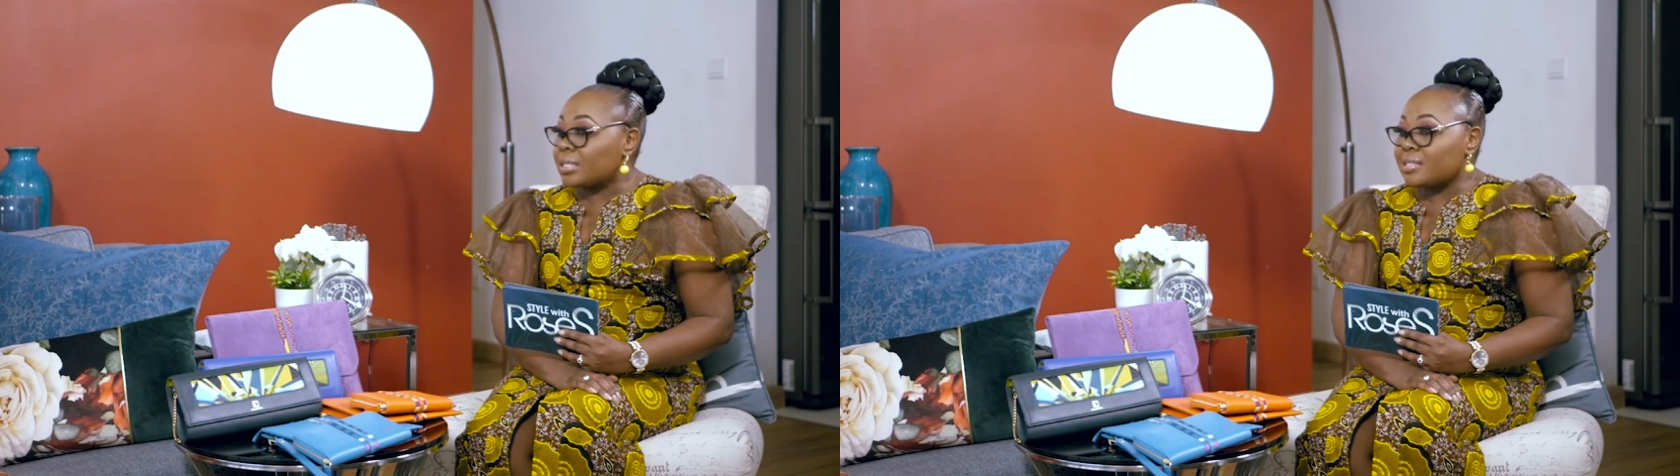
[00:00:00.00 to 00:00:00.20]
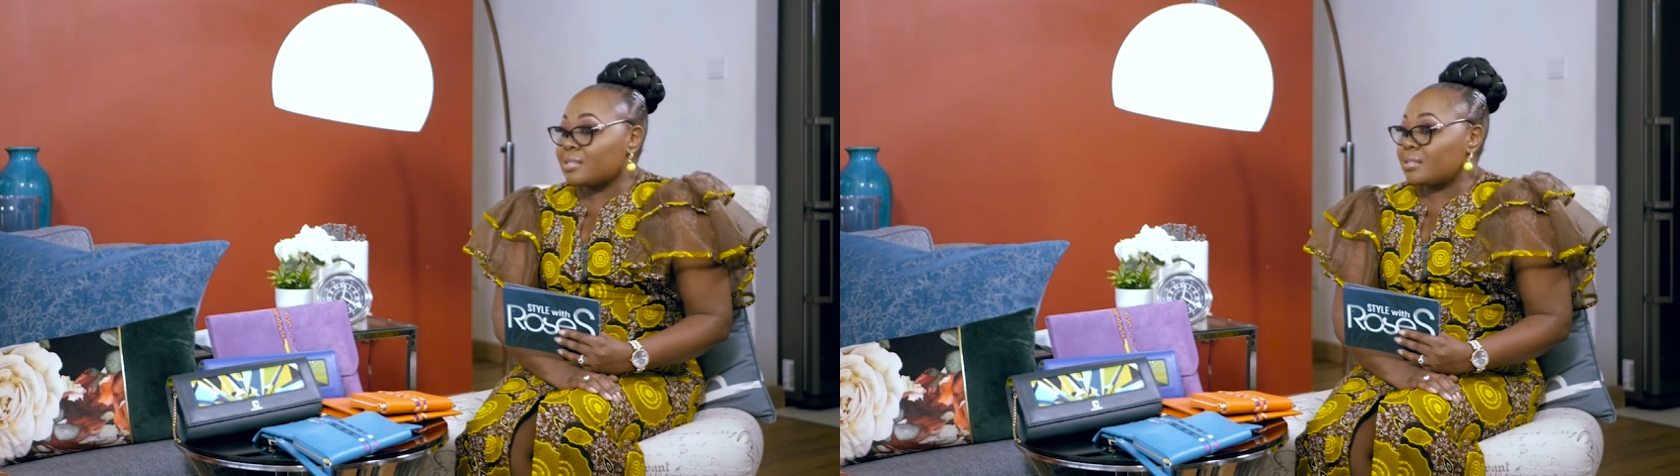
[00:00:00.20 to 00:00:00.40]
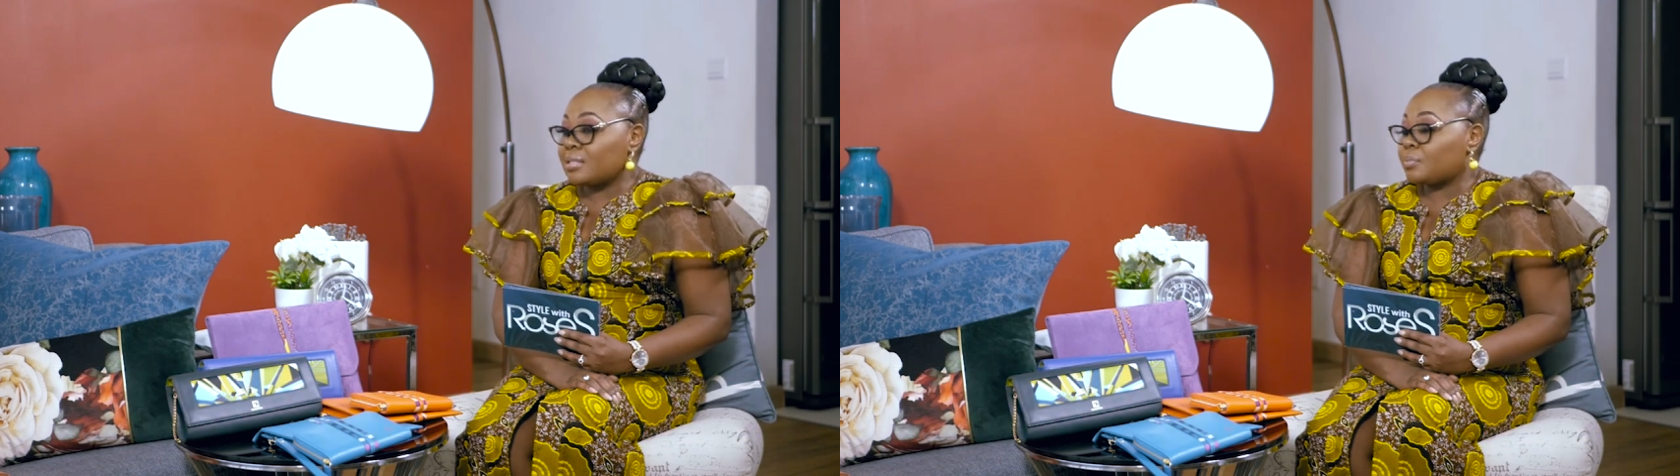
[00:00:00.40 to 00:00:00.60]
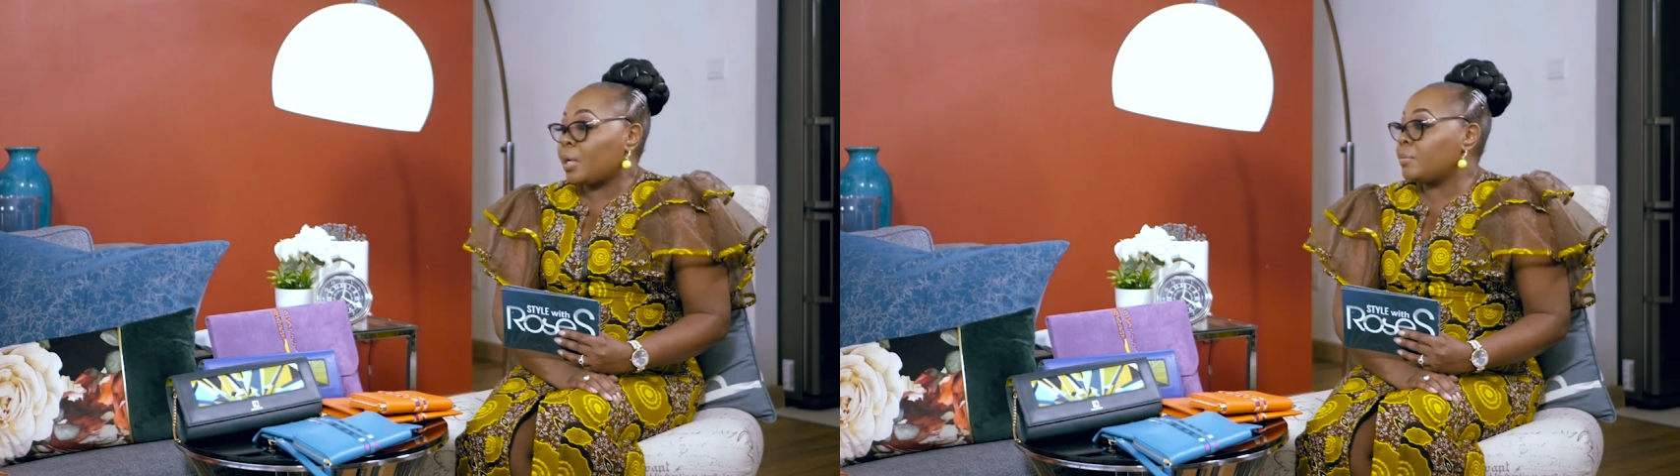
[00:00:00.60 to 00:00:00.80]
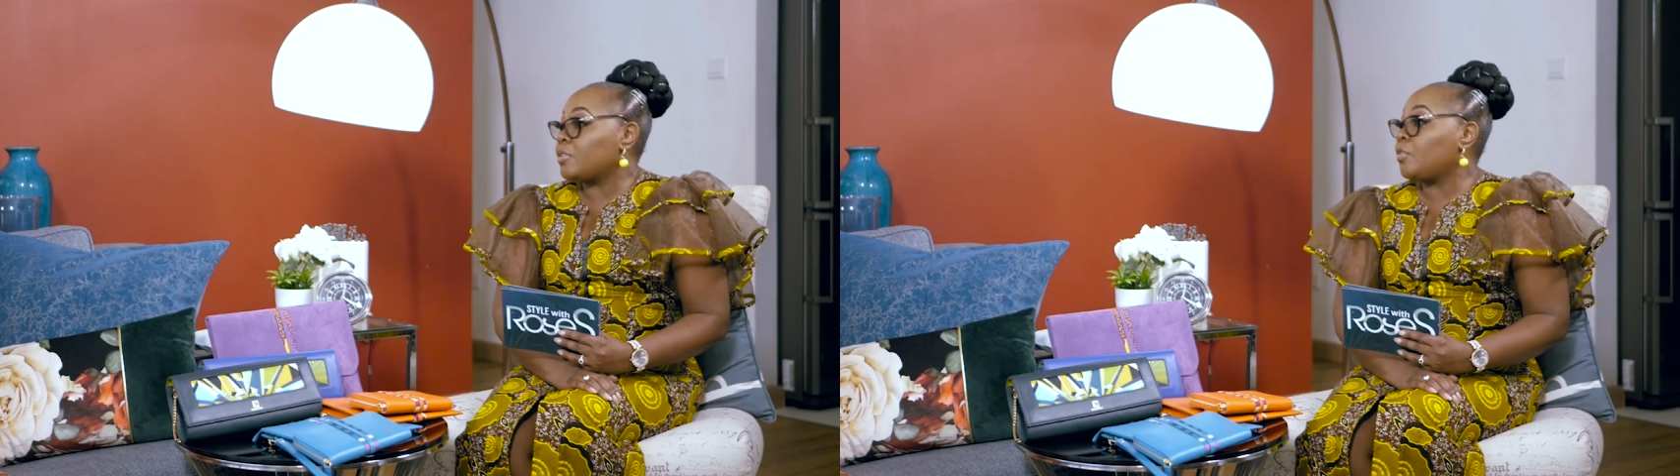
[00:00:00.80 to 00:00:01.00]
this
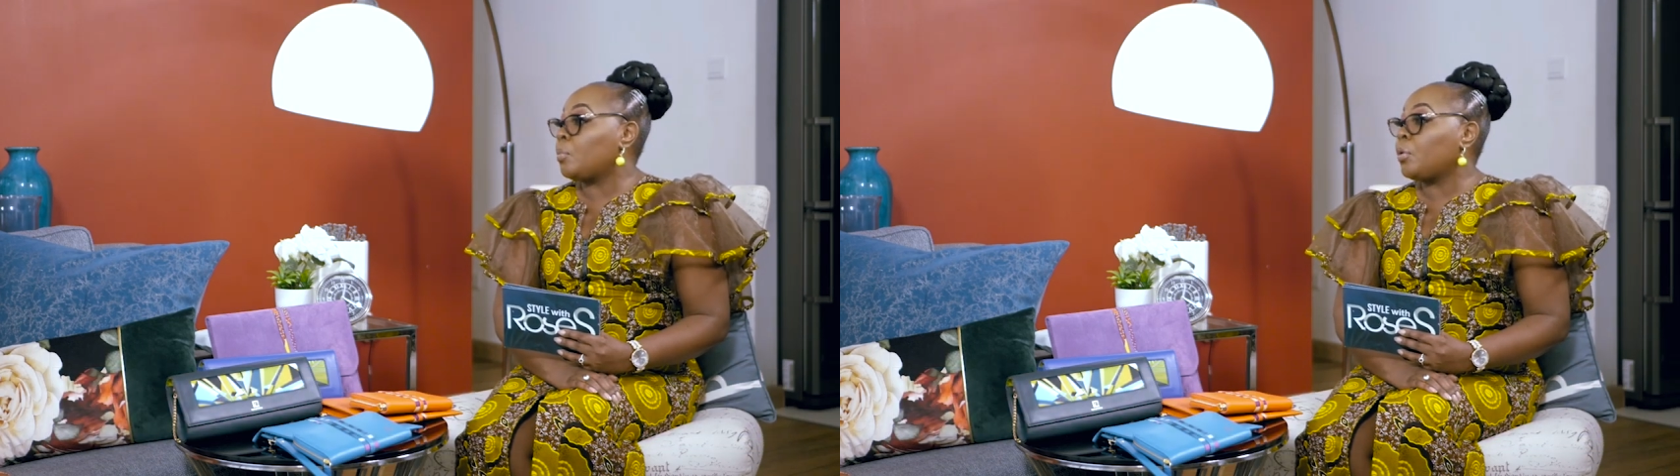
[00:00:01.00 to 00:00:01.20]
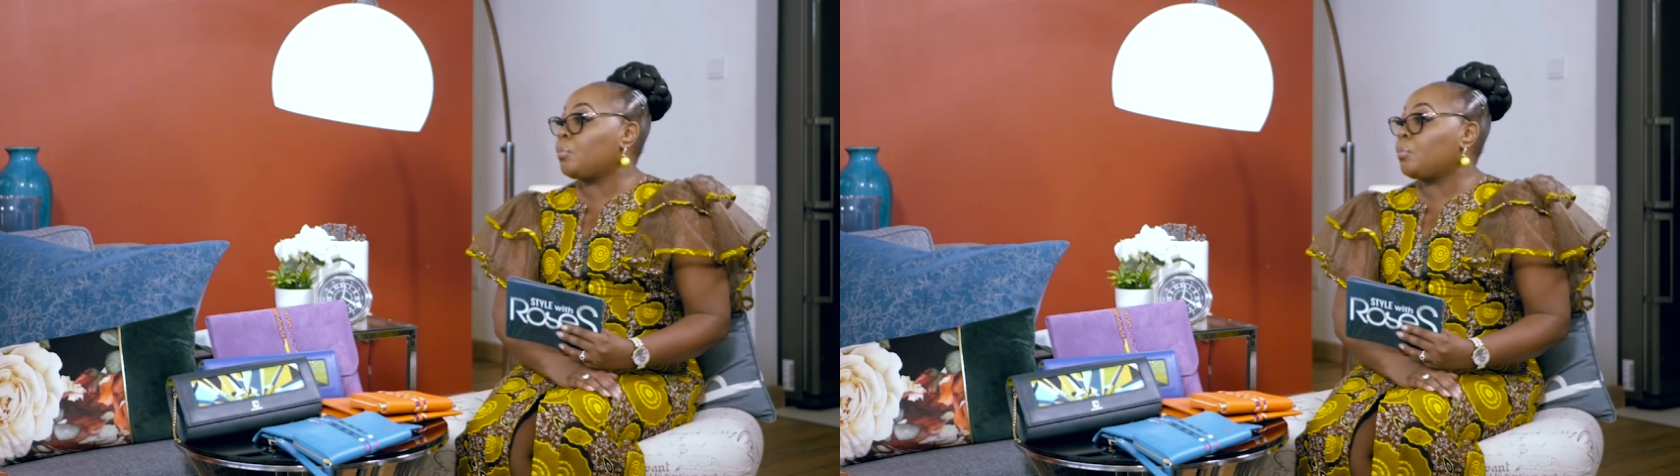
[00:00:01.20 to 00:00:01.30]
becomes even more